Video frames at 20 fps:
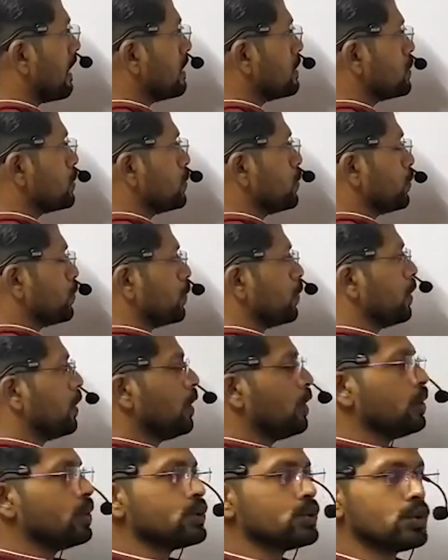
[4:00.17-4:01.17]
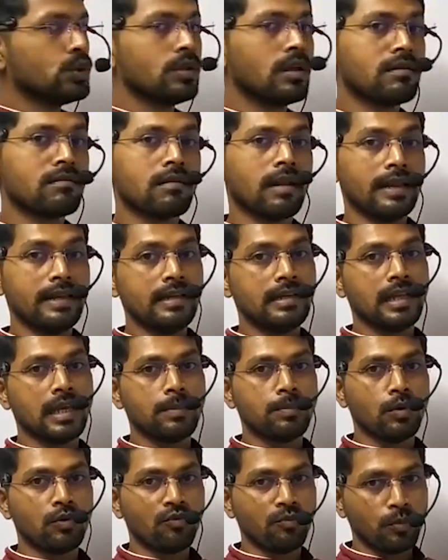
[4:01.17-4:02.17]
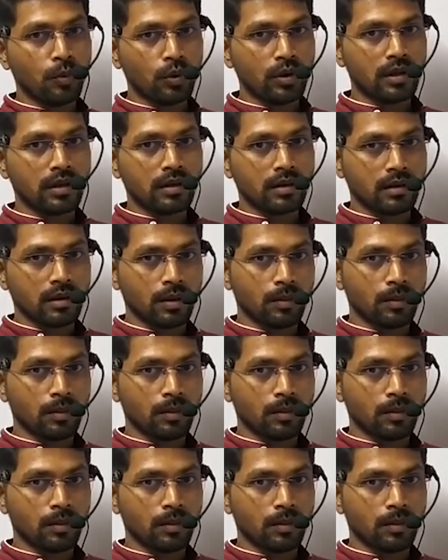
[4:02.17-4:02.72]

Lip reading: S2. So the right type of pollen,